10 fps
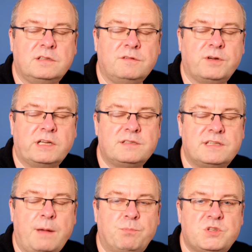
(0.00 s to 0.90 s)
different
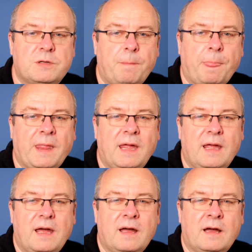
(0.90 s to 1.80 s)
steps,
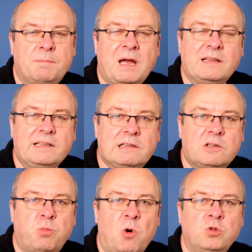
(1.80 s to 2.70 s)
a
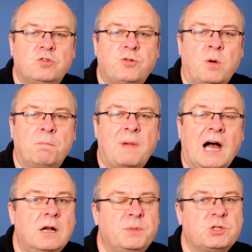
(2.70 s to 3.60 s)
little quote
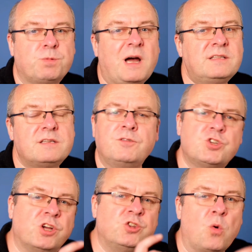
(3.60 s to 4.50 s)
from Albert Schweitzer,
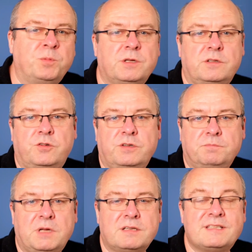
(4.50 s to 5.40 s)
which I adopted
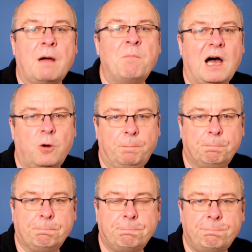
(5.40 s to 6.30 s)
somehow.
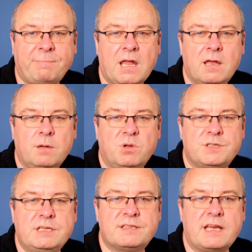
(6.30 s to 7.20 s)

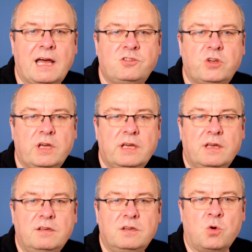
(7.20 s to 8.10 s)
Because he said,
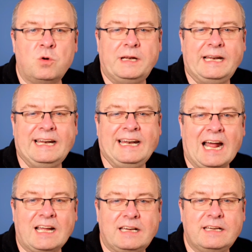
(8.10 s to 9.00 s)

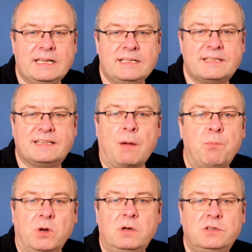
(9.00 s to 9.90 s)
luck is
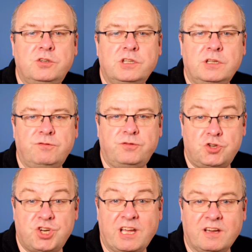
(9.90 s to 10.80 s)
doubled
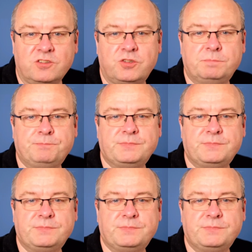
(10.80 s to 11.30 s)
if shared.